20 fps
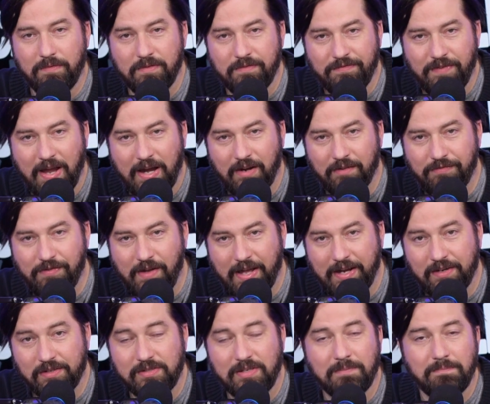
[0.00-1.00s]

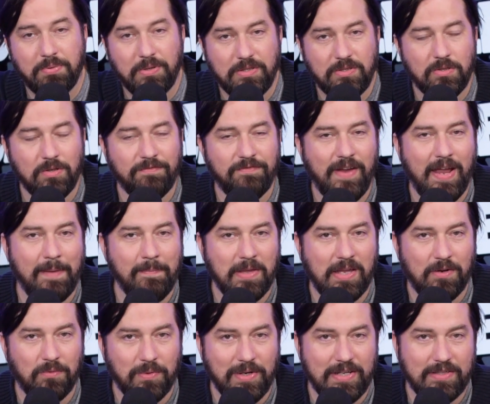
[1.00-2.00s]
firefighters and put your family
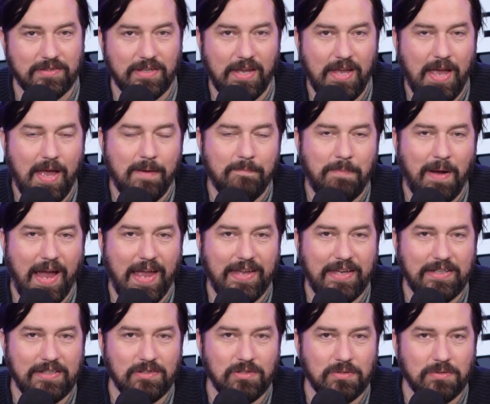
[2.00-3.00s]
at risk by
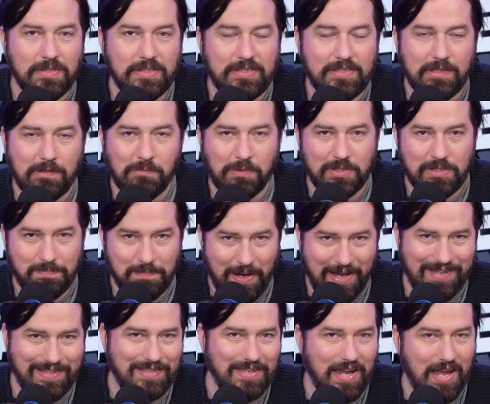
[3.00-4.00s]
increasing
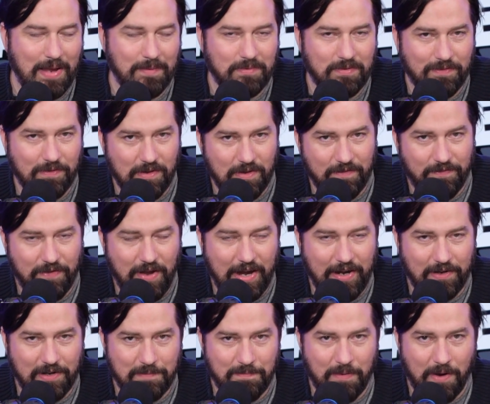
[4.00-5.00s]
response times for the
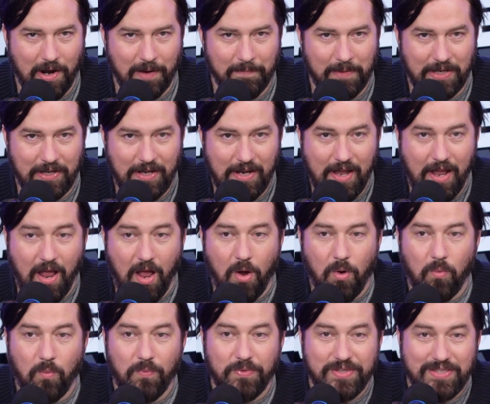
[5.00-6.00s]
fire department.
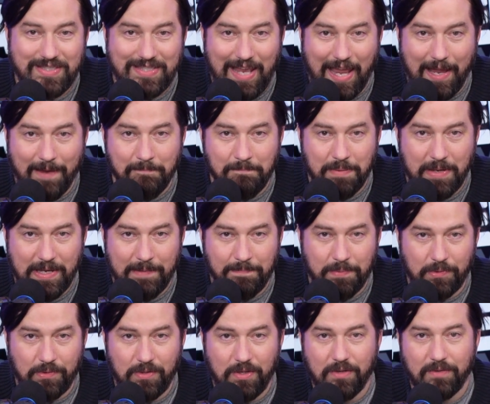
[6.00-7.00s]
Same
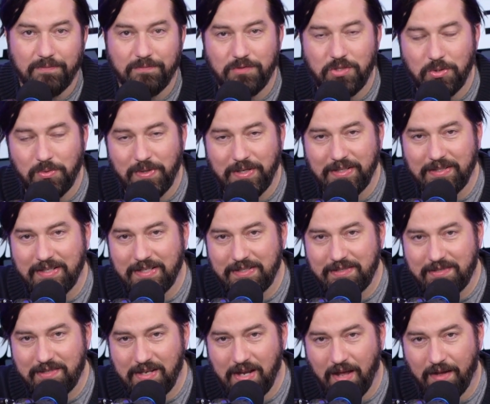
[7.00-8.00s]
people doing this
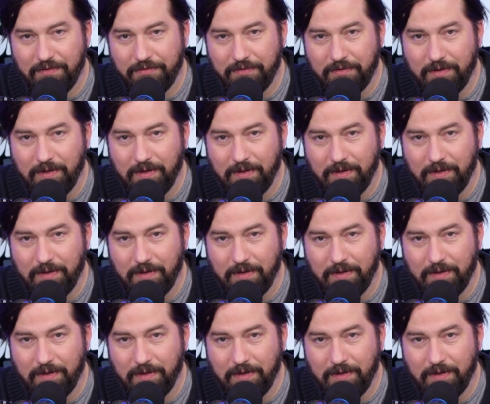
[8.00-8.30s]
stuff,